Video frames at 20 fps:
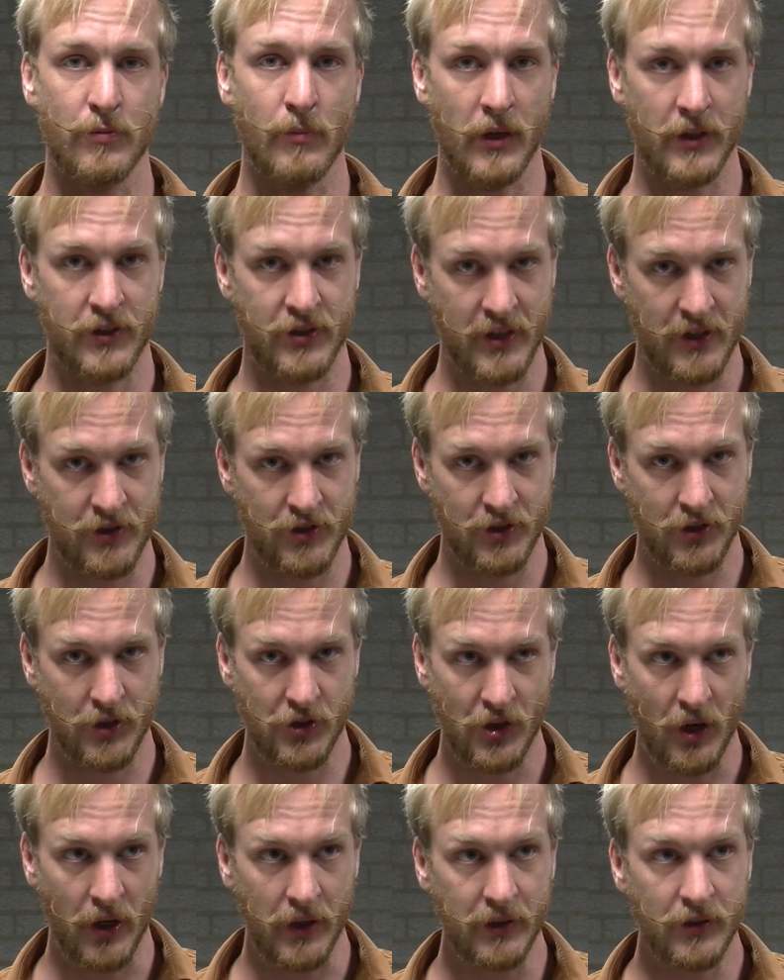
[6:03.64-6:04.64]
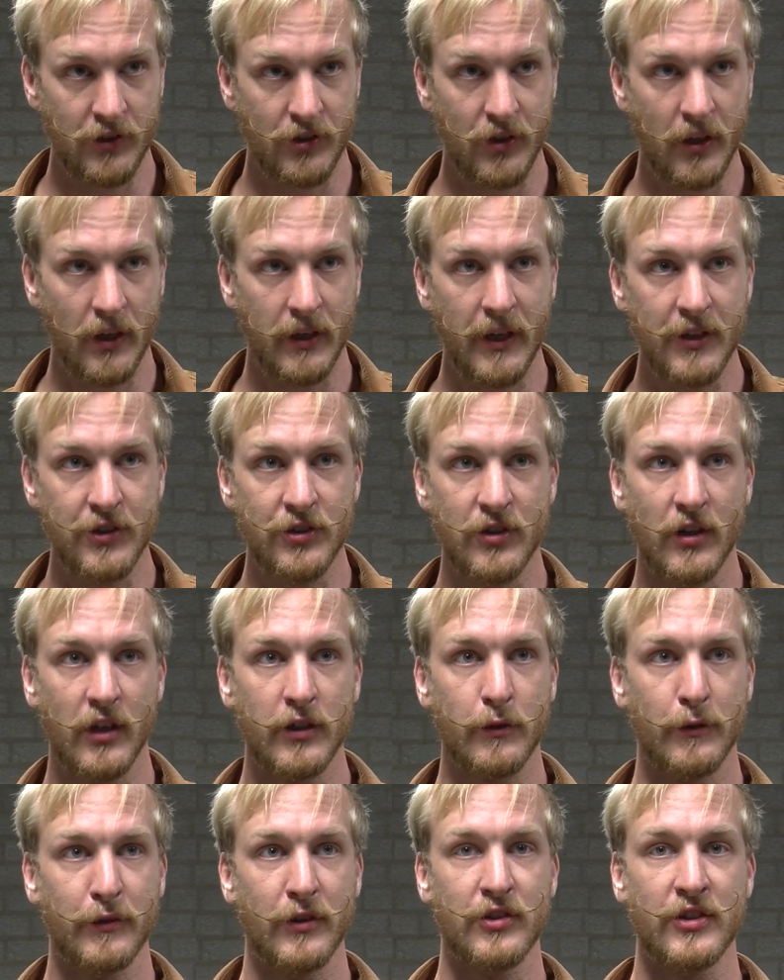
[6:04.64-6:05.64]
smart sensor designs, let's
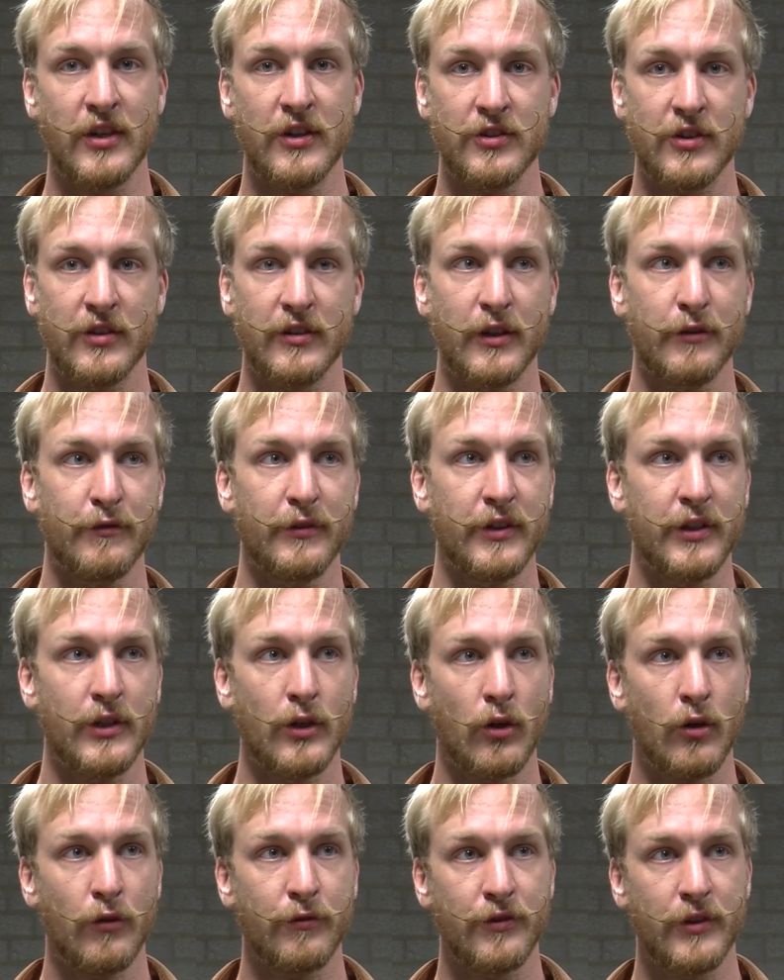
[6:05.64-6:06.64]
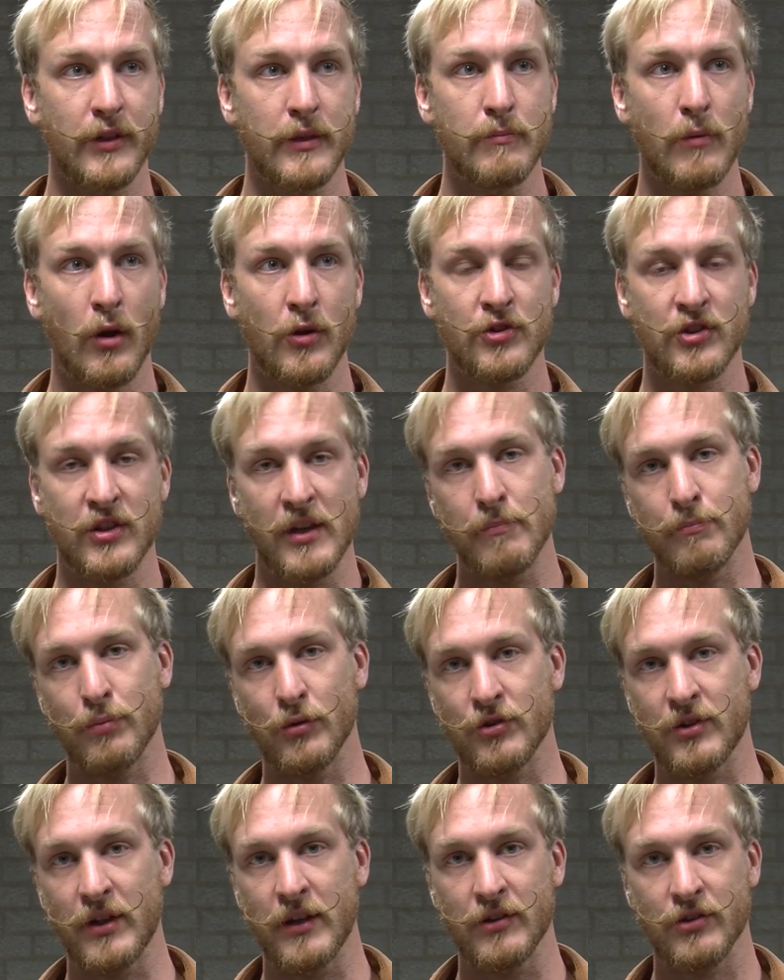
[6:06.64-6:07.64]
start with the sensitivity of the most
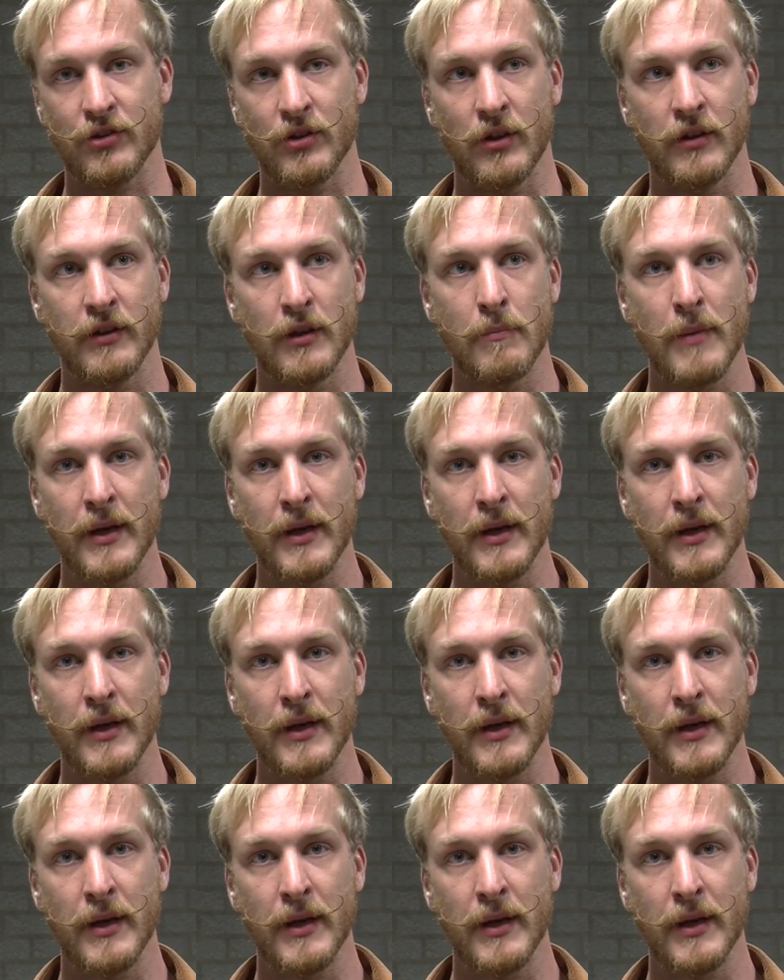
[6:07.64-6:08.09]
simple sensor, the